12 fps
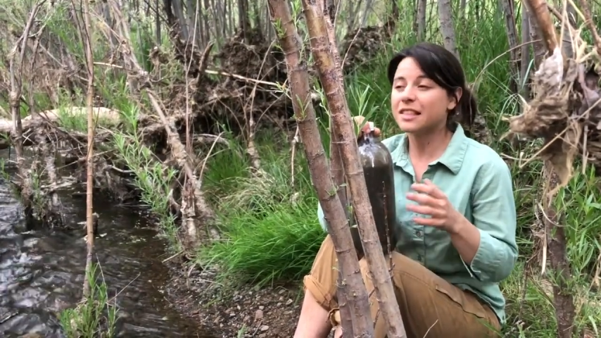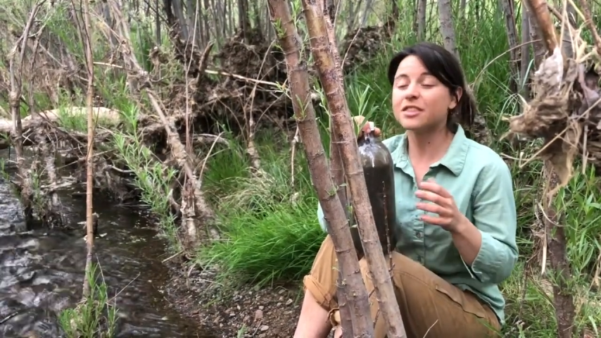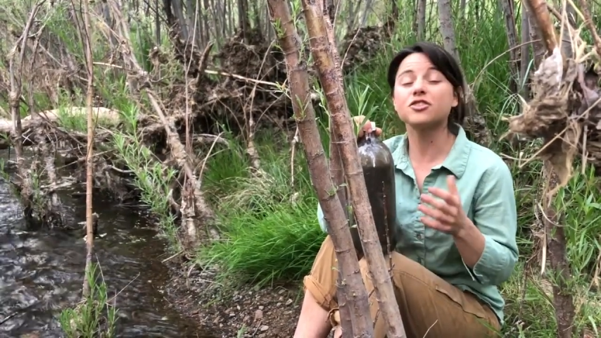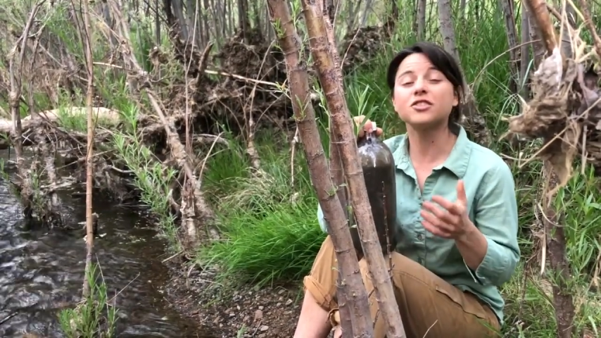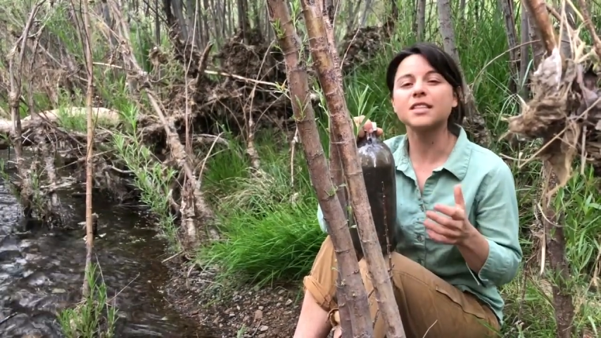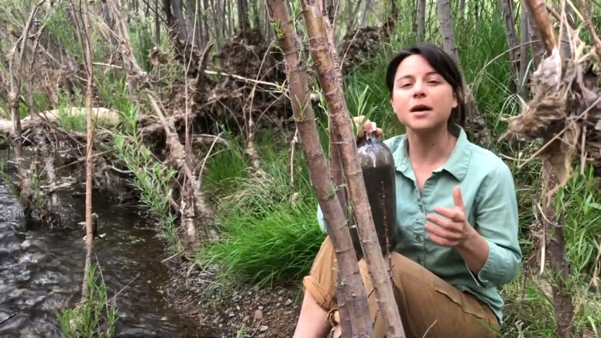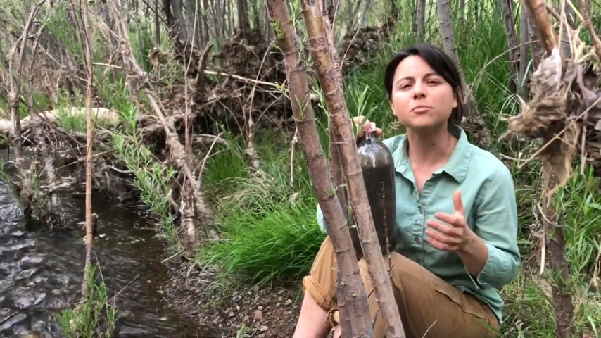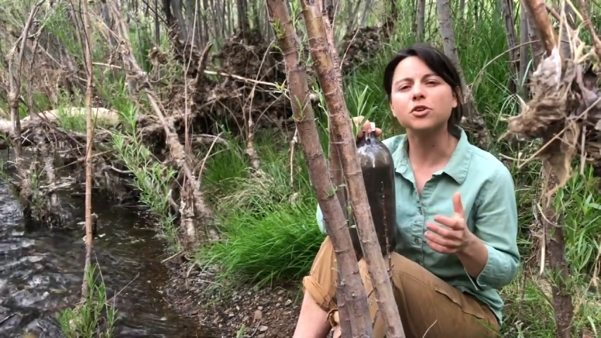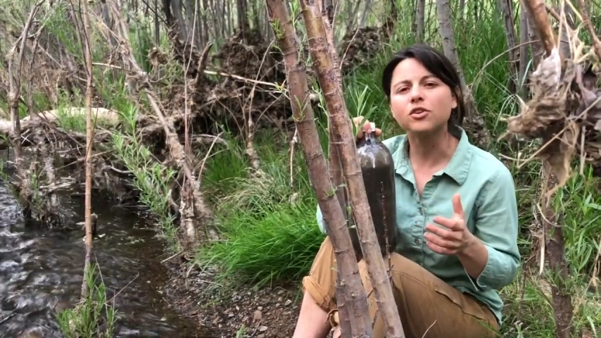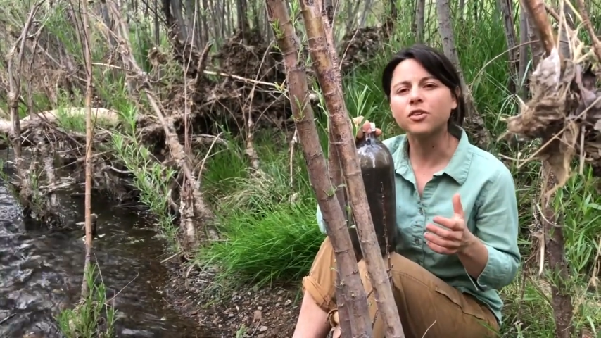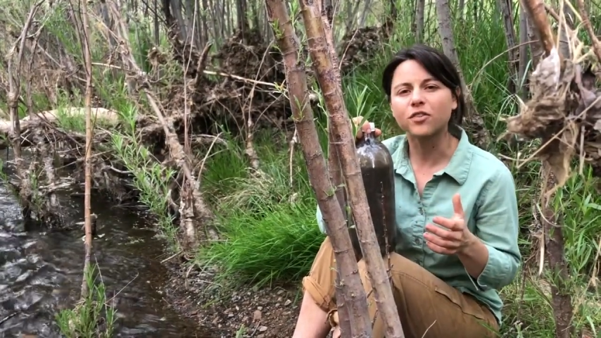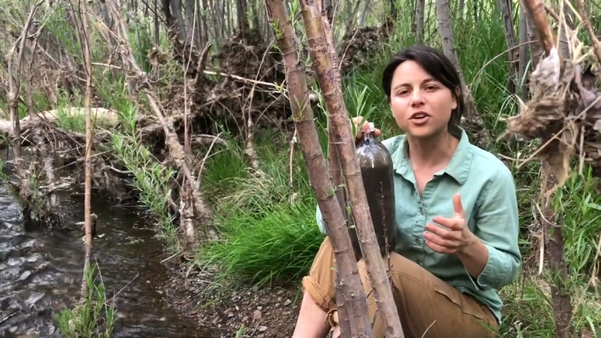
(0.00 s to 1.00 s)
There's some
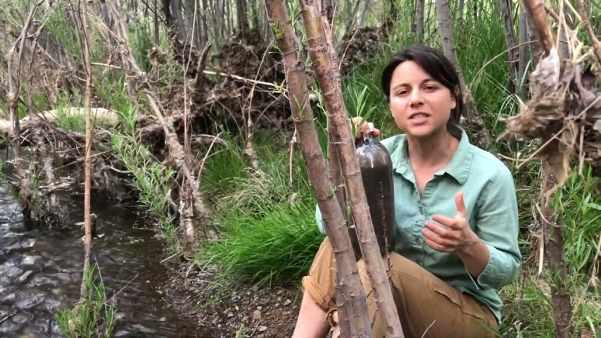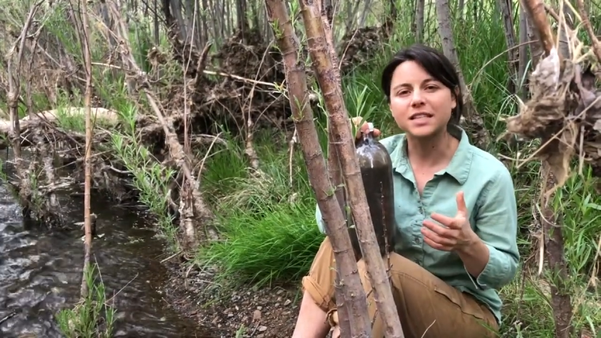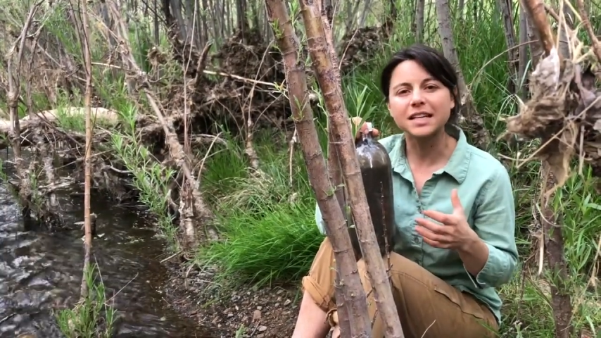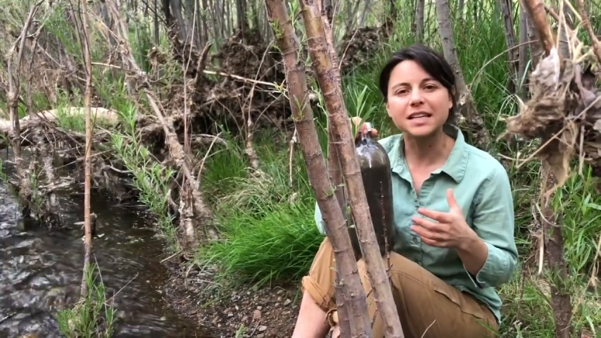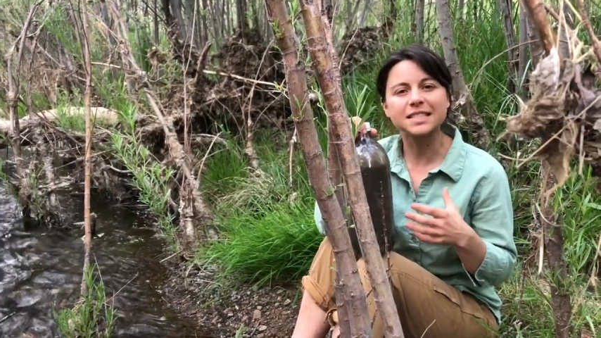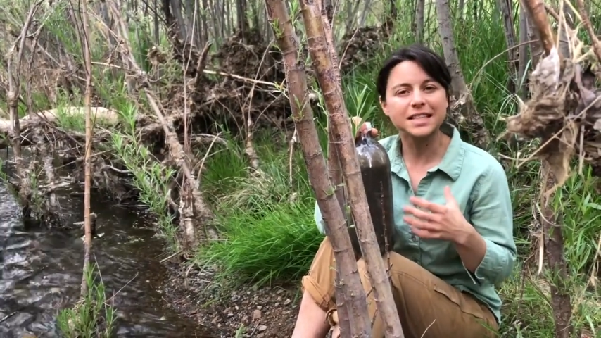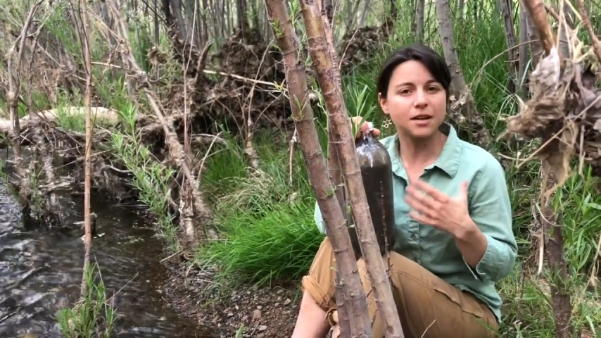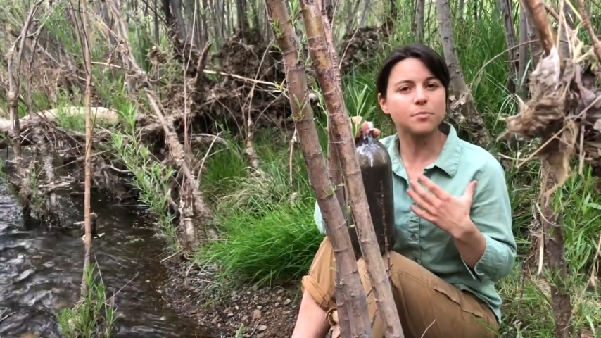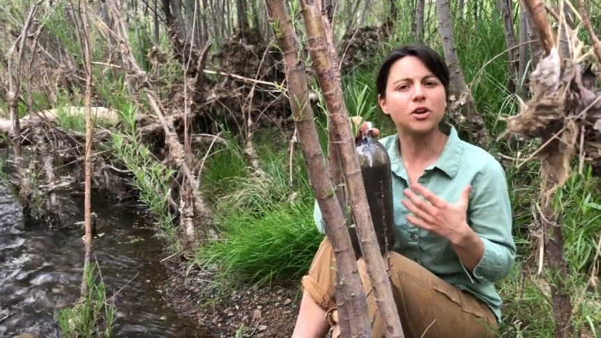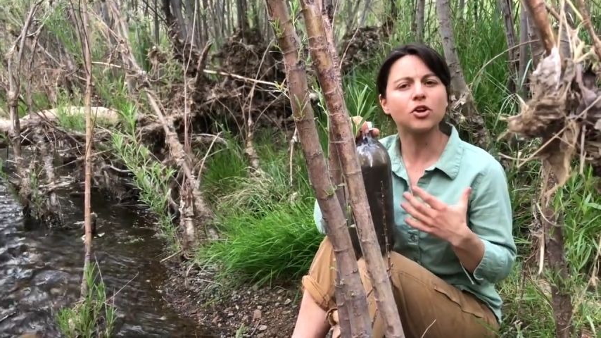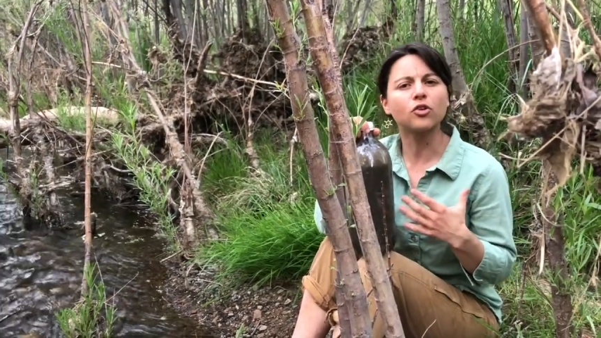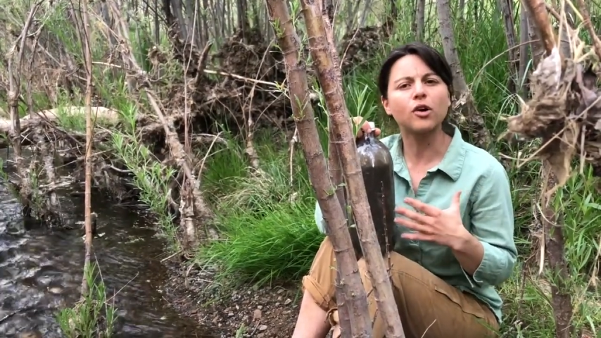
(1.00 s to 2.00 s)
universities that have
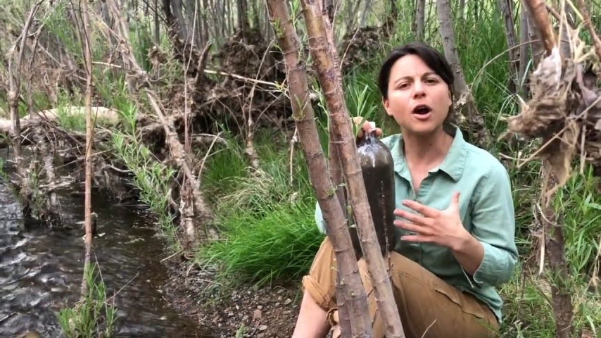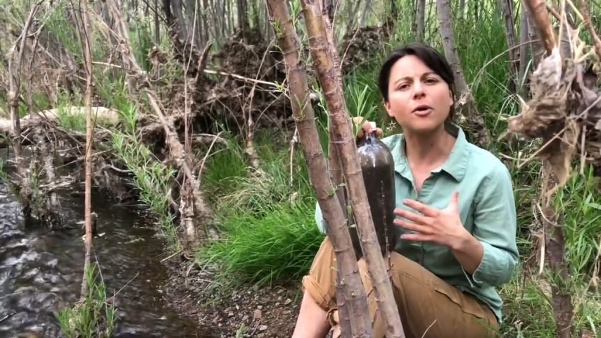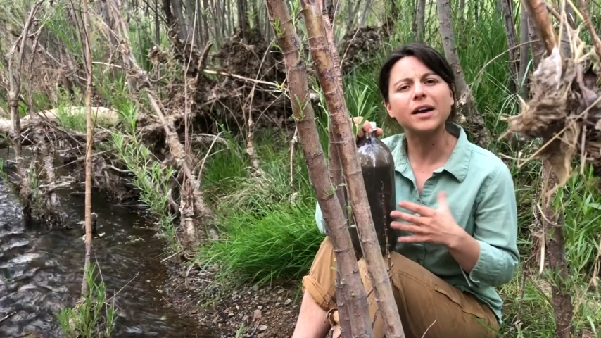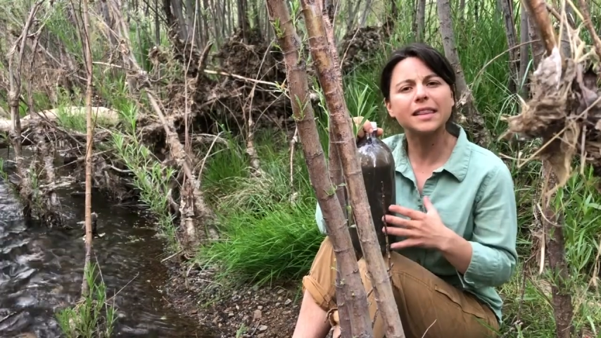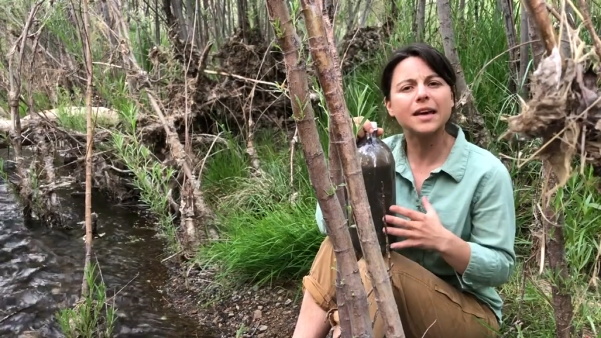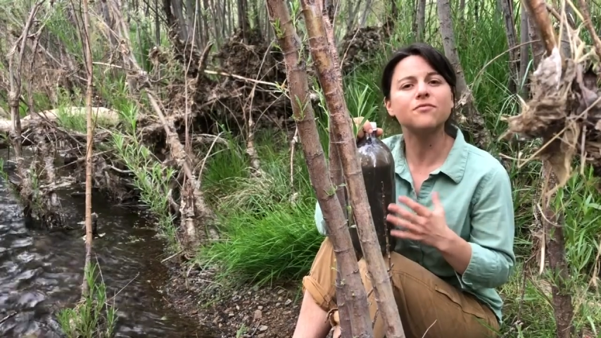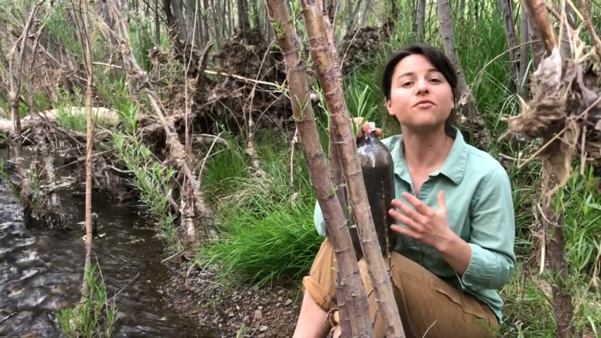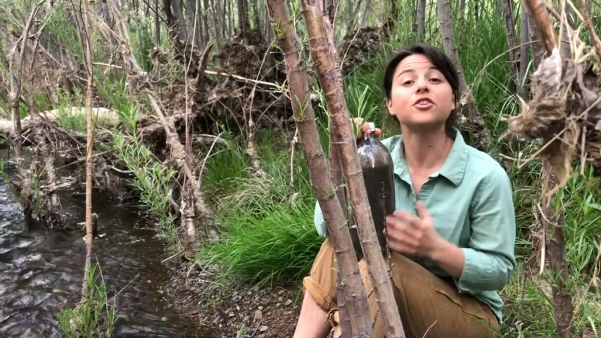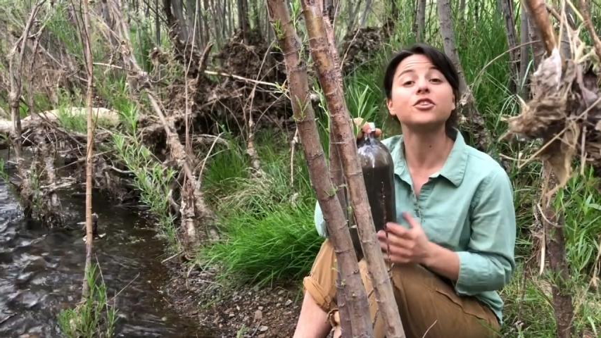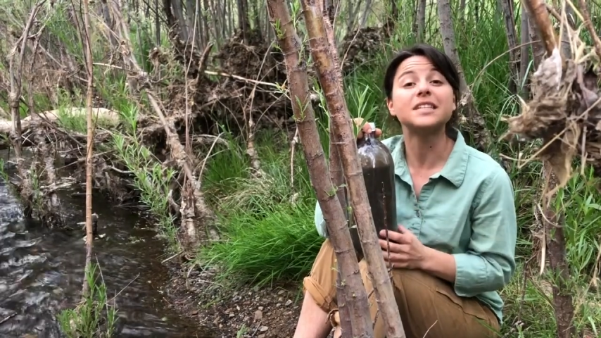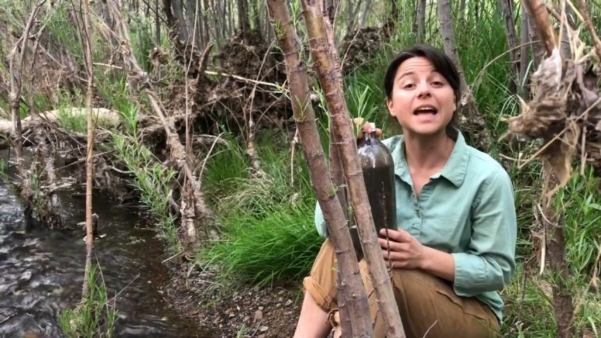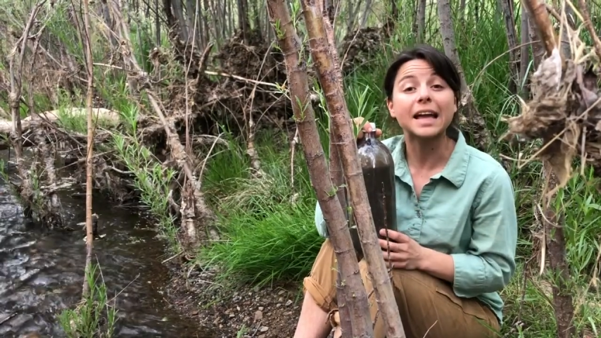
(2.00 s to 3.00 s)
been growing them
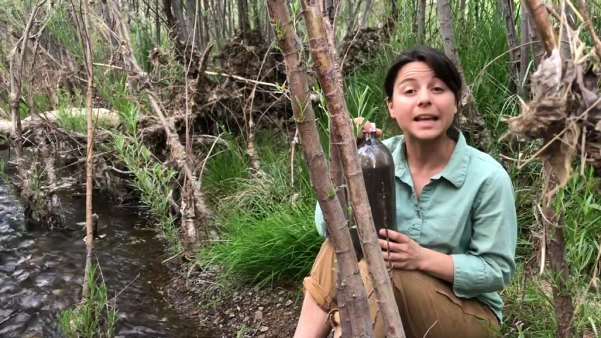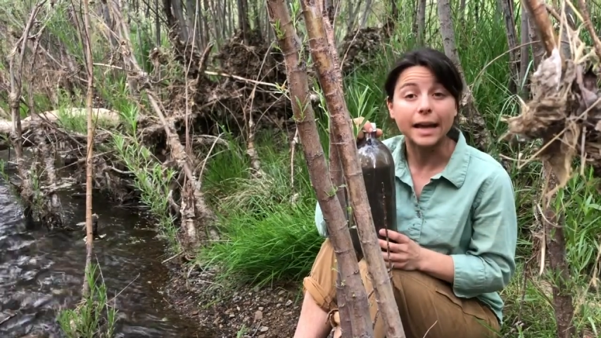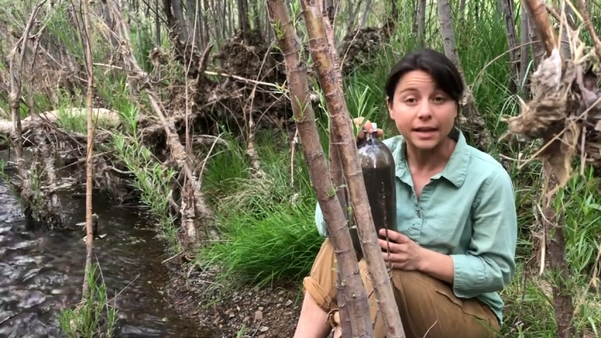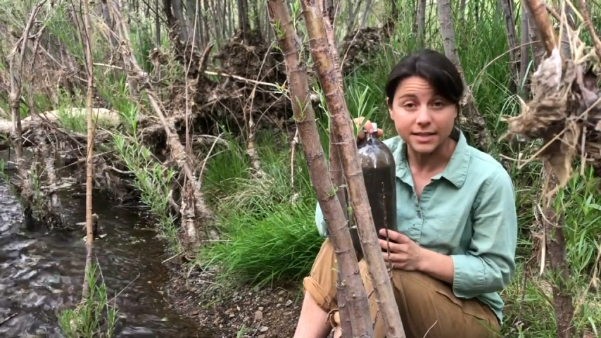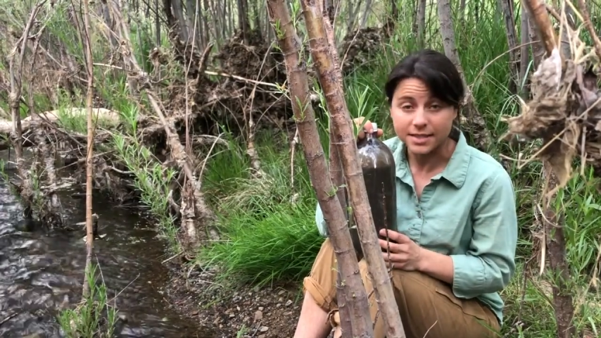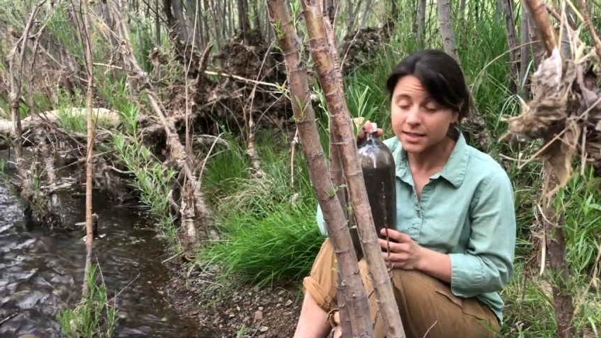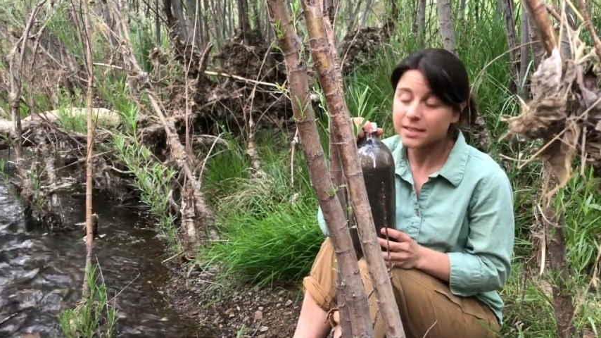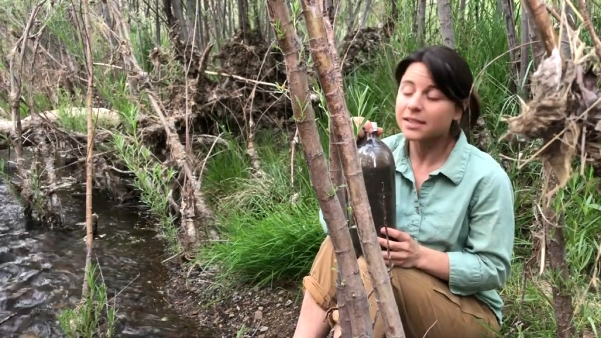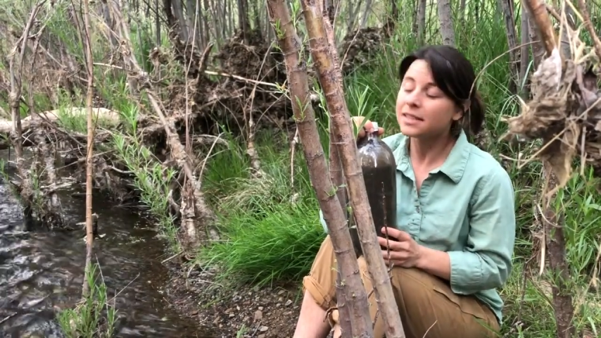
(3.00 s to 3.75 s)
for decades.